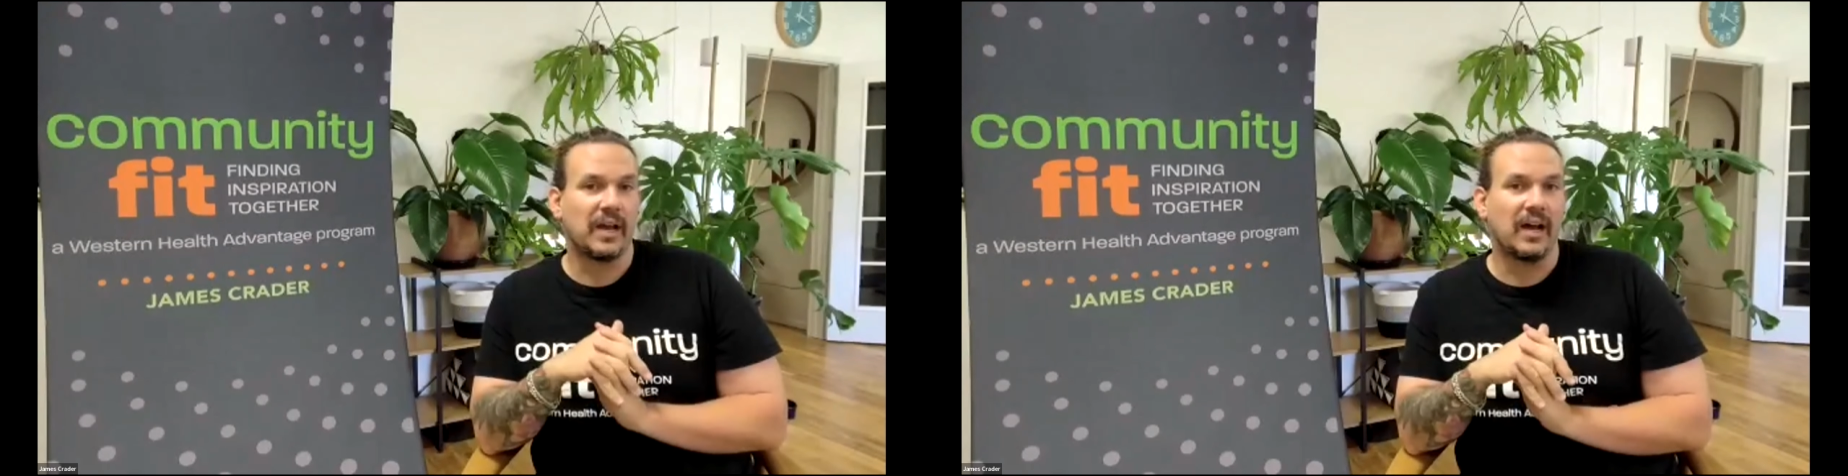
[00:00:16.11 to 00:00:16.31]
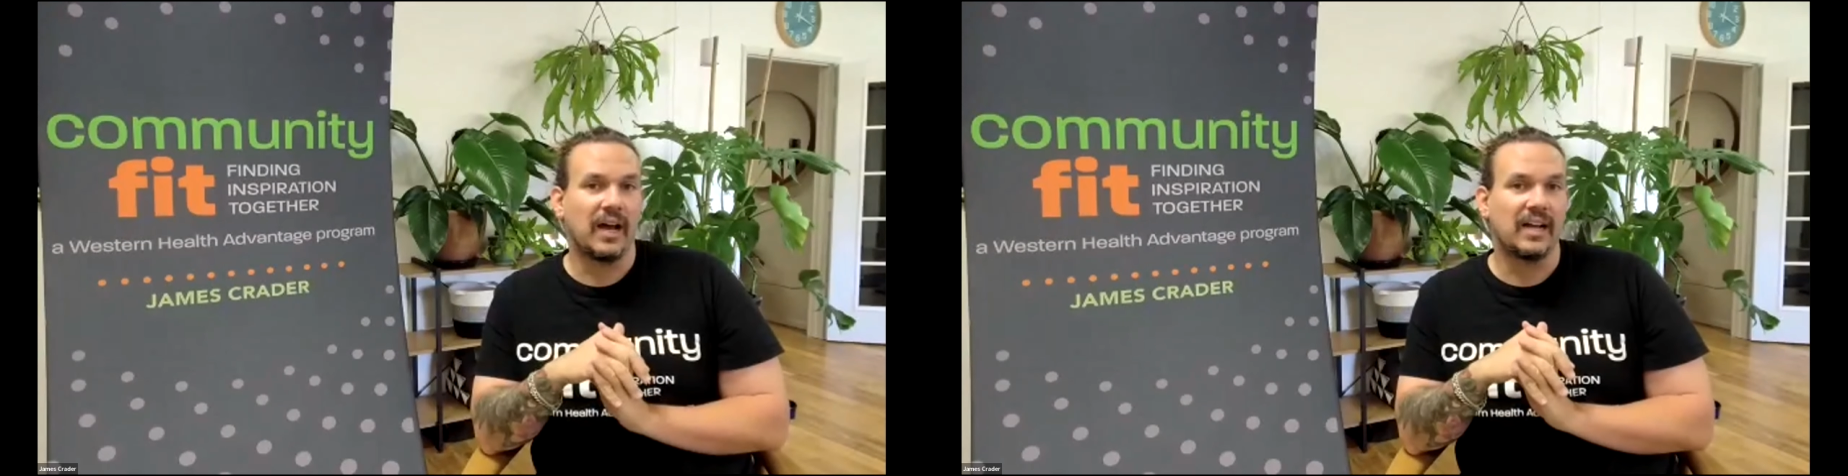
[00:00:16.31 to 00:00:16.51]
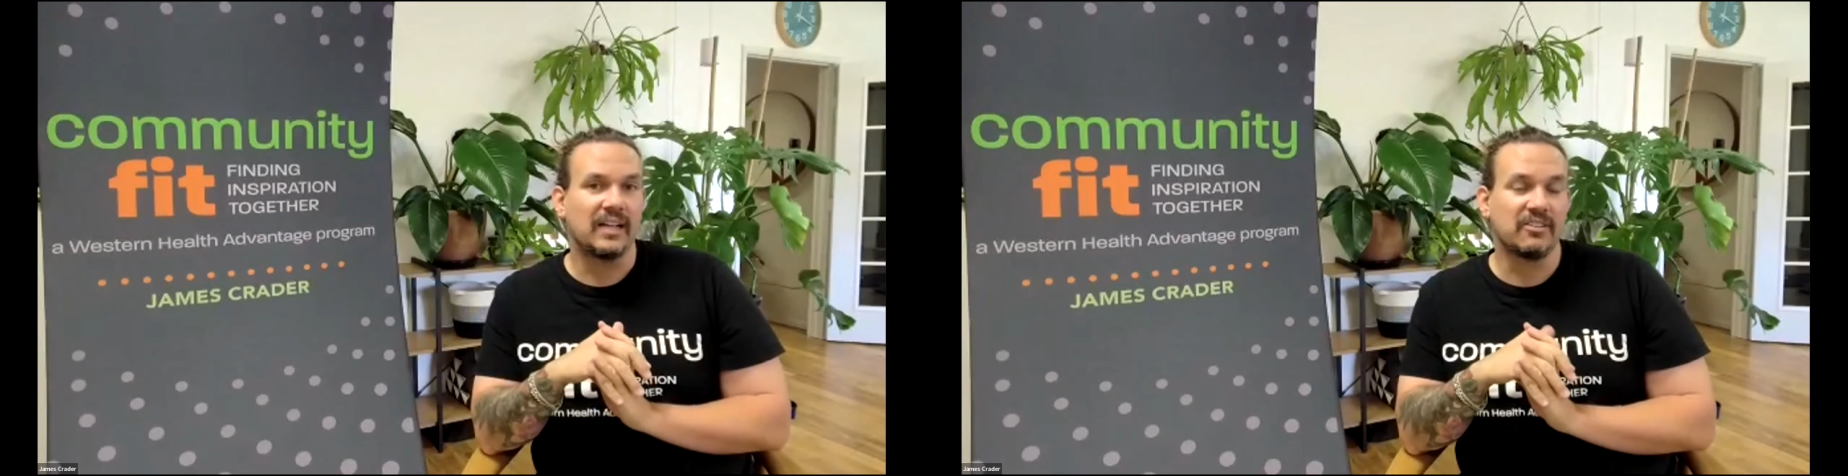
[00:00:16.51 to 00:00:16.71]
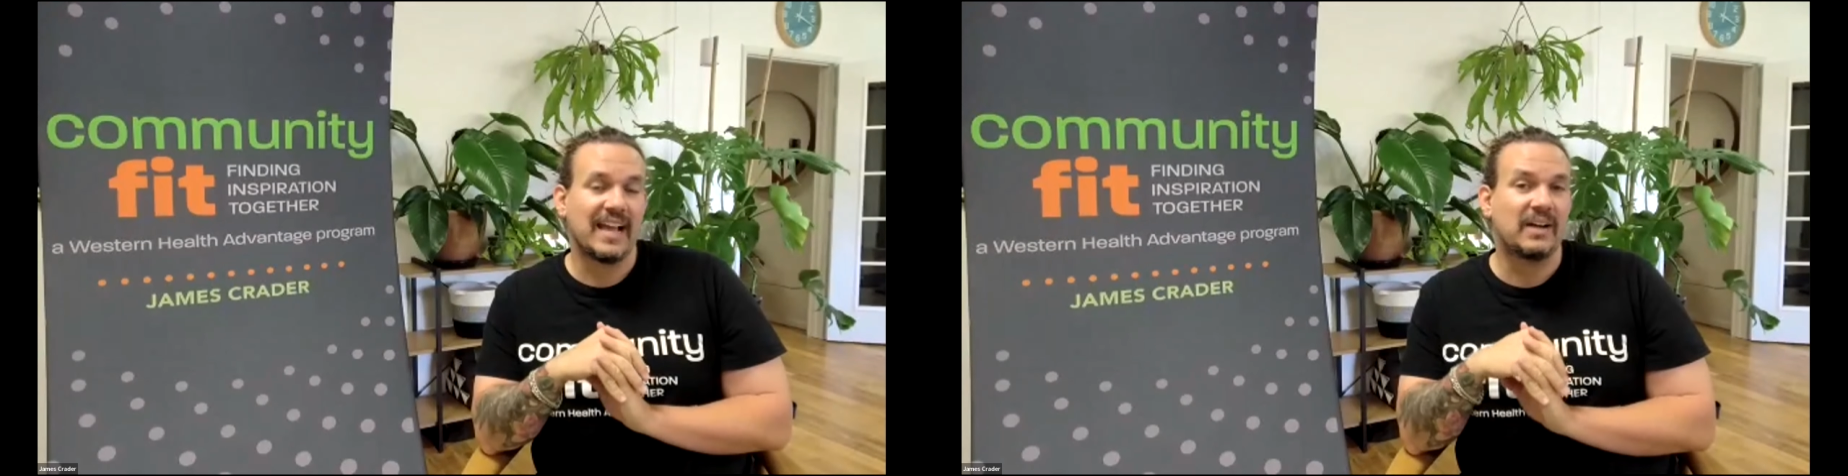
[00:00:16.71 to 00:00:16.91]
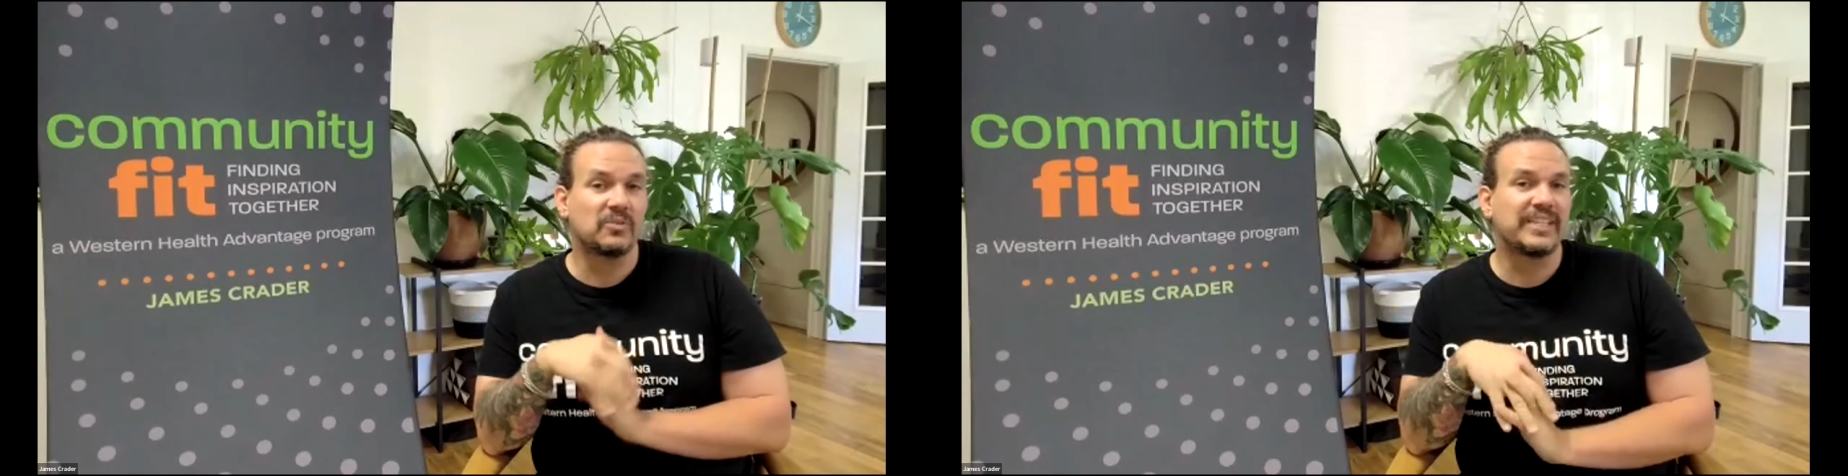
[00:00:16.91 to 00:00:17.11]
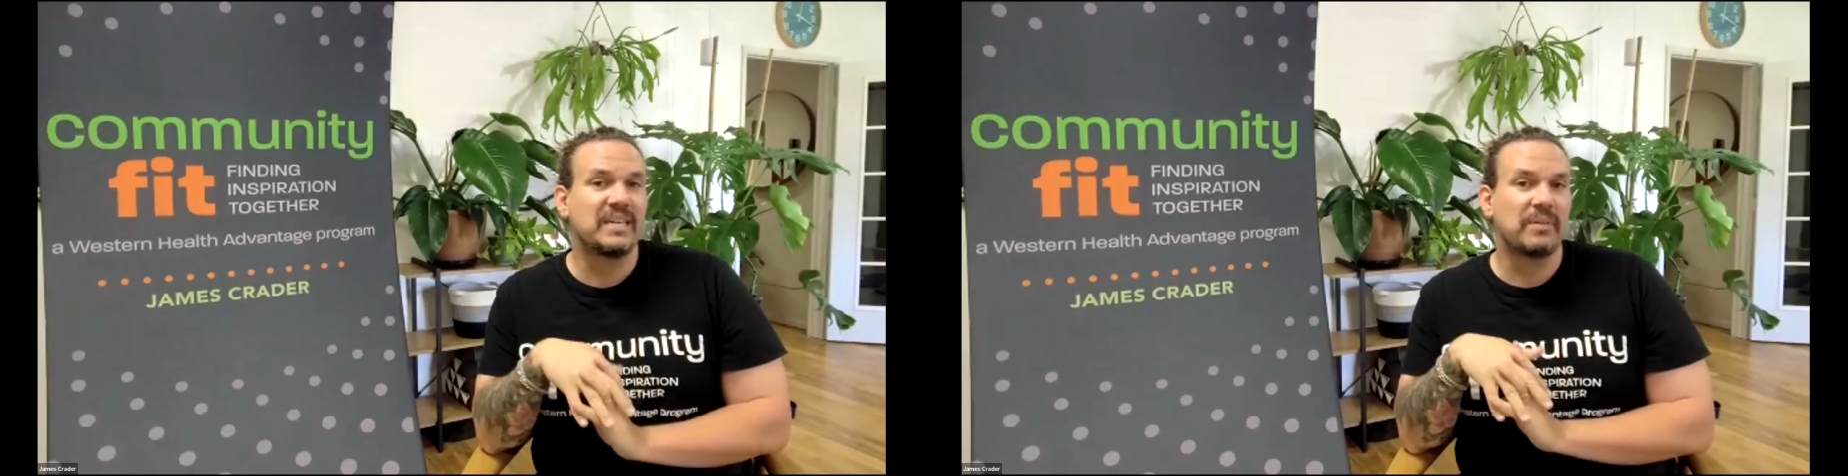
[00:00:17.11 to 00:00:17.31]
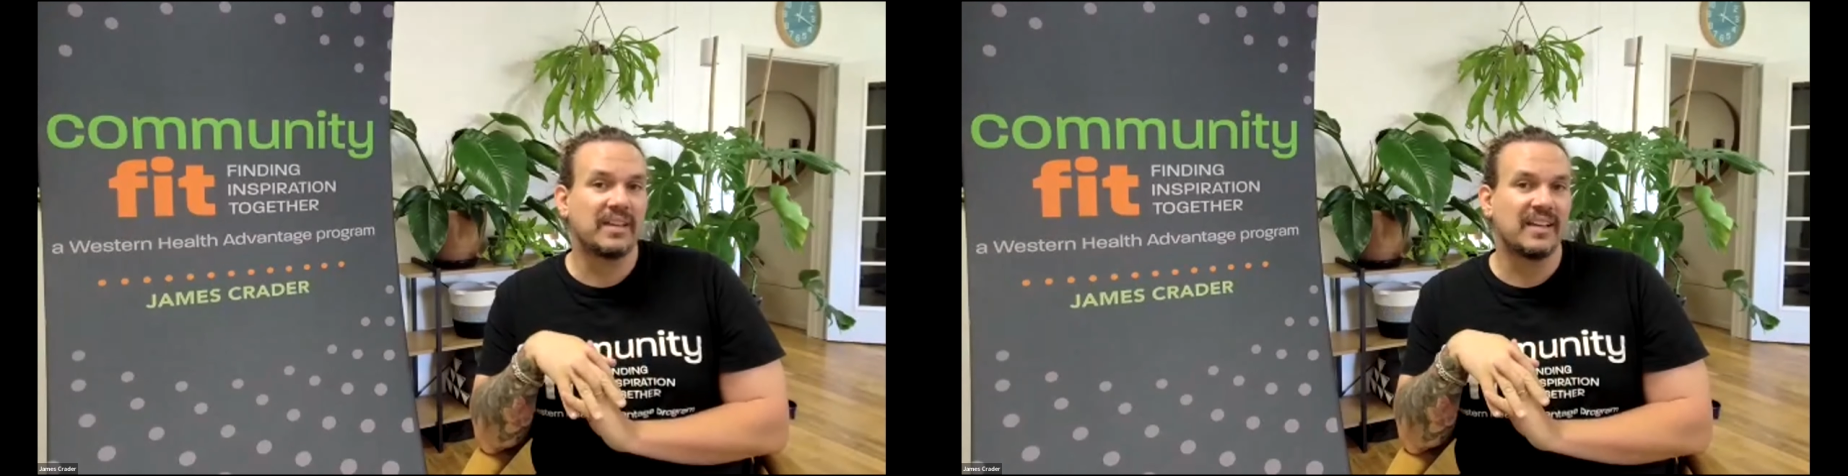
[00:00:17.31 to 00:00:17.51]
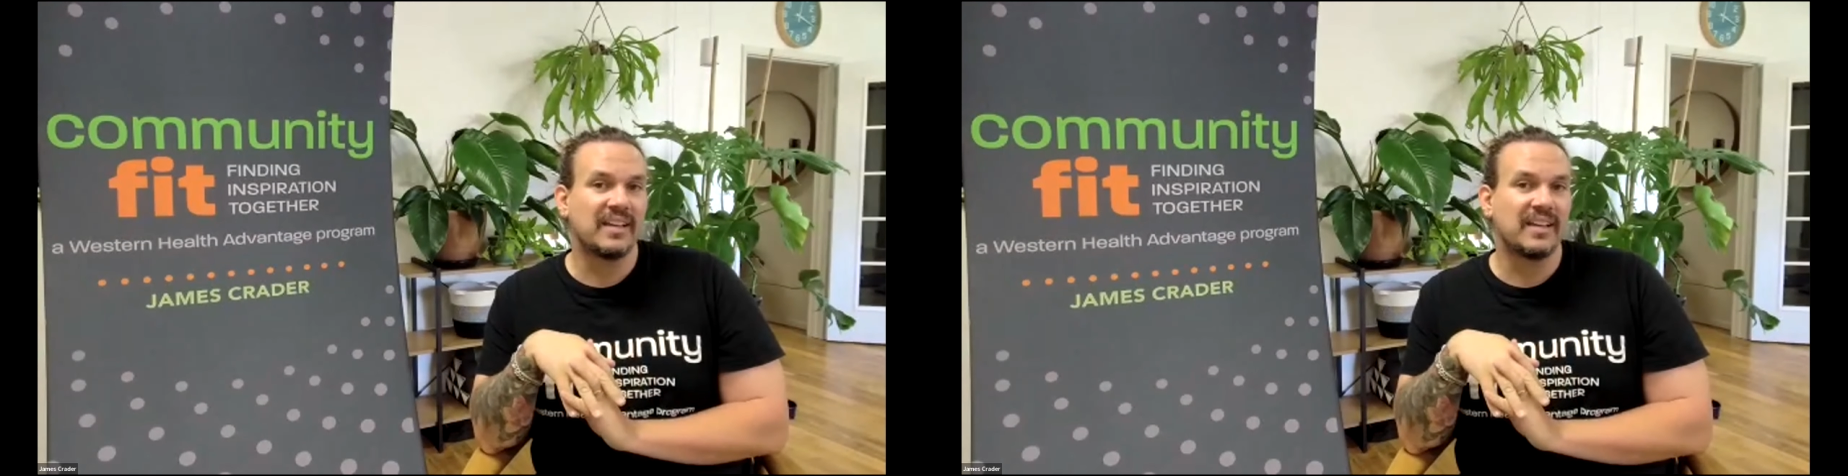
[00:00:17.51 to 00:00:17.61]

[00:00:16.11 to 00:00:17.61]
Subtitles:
A little housekeeping